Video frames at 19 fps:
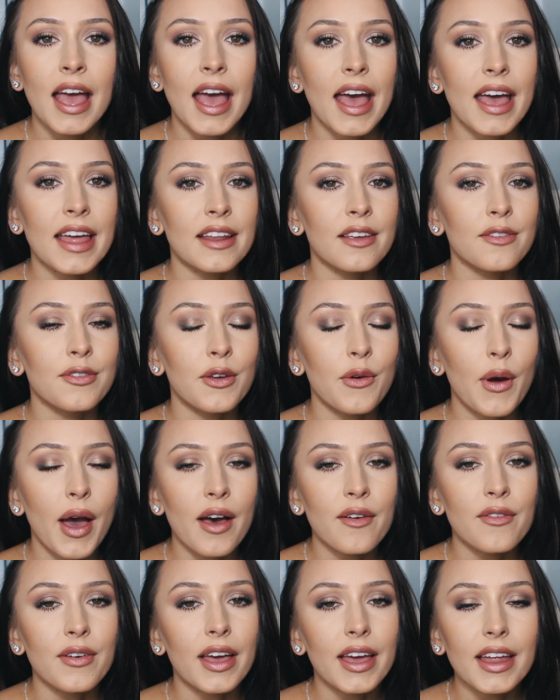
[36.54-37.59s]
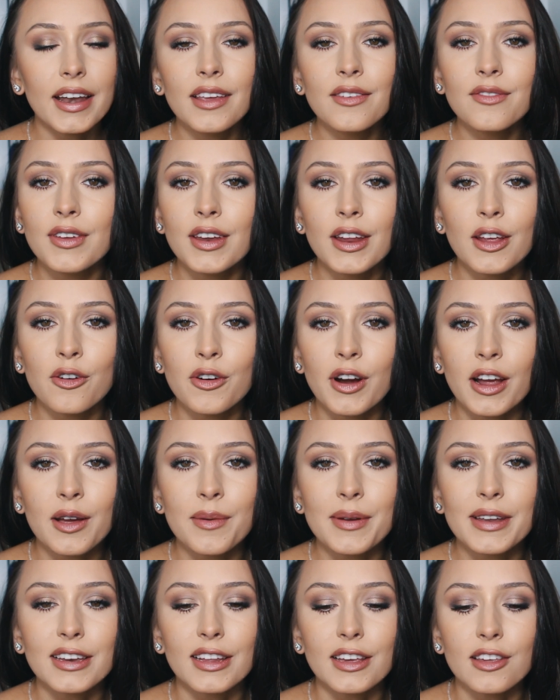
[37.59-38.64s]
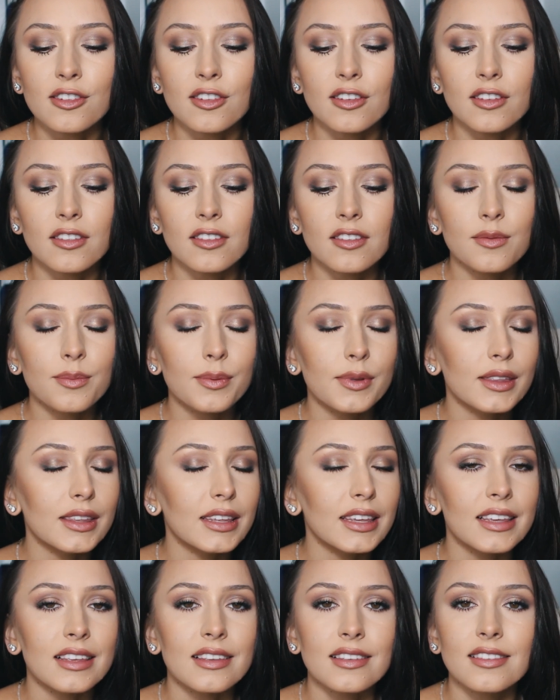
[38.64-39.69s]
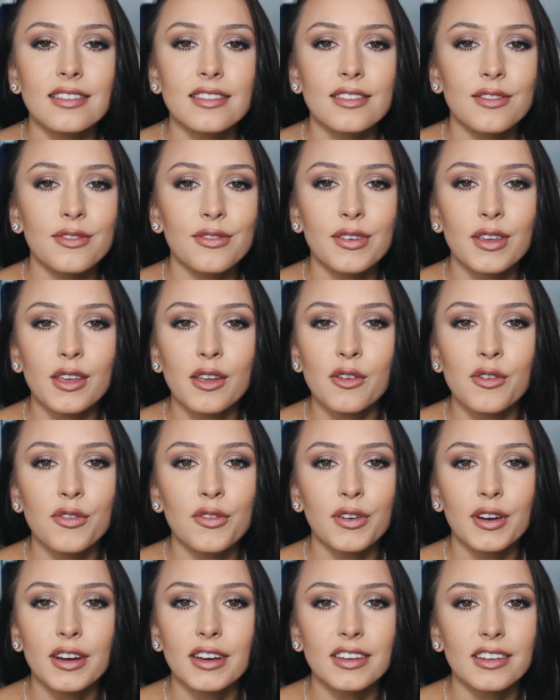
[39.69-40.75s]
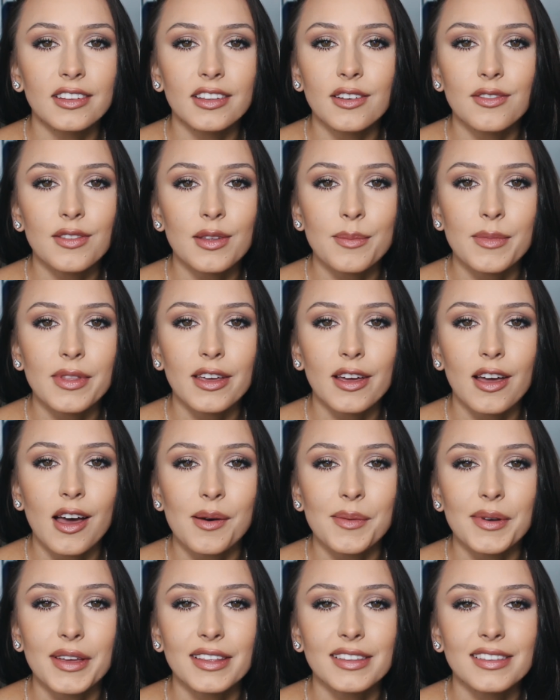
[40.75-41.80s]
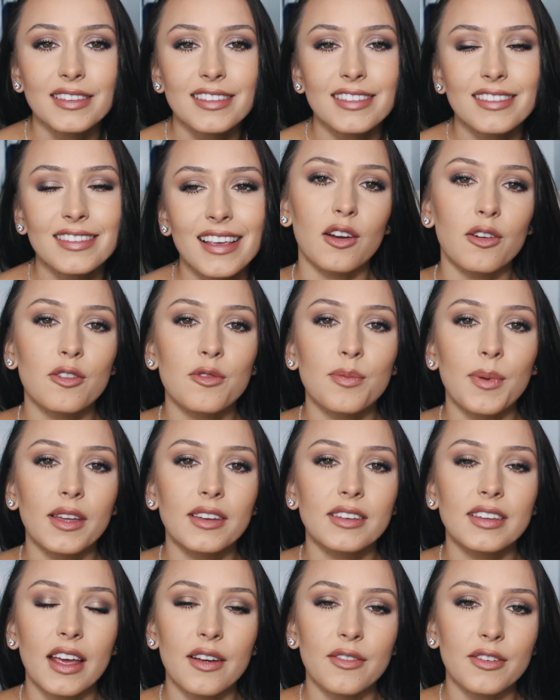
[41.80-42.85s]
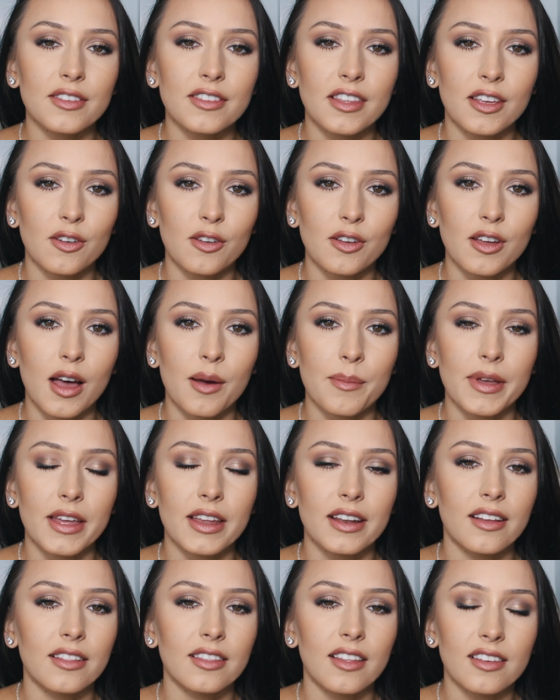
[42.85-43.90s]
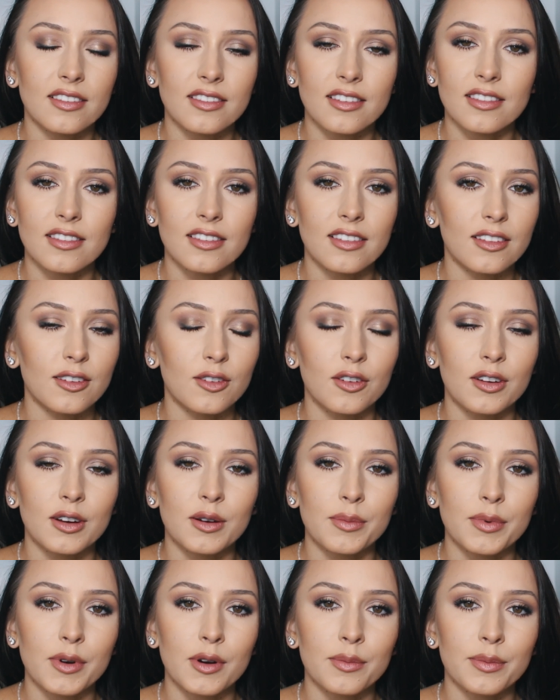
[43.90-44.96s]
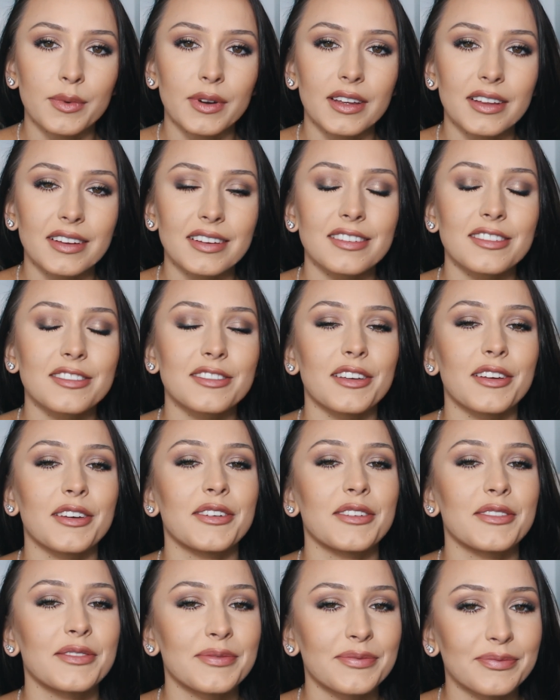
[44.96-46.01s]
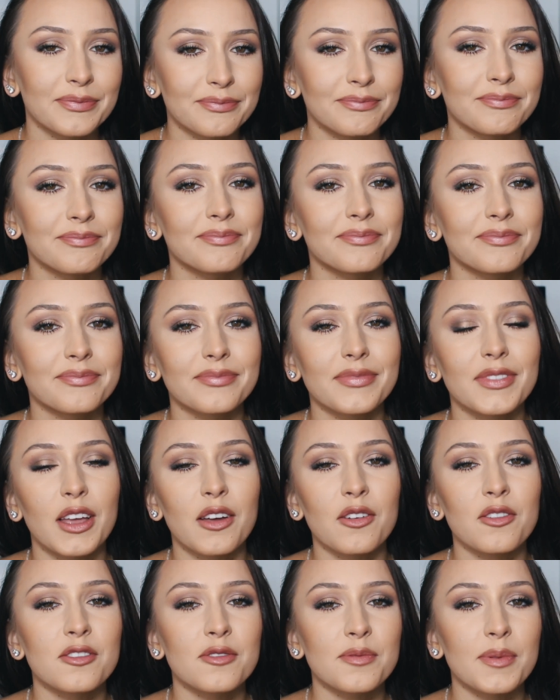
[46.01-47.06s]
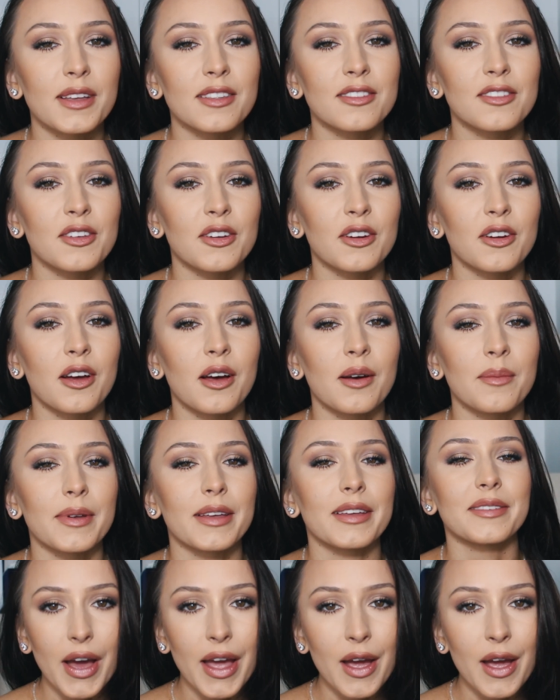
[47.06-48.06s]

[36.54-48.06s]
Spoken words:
And if you have any video recommendations, please feel free to leave them in the comments. I respond to every single comment, unless it's a little inappropriate, so I'll respond to your comment.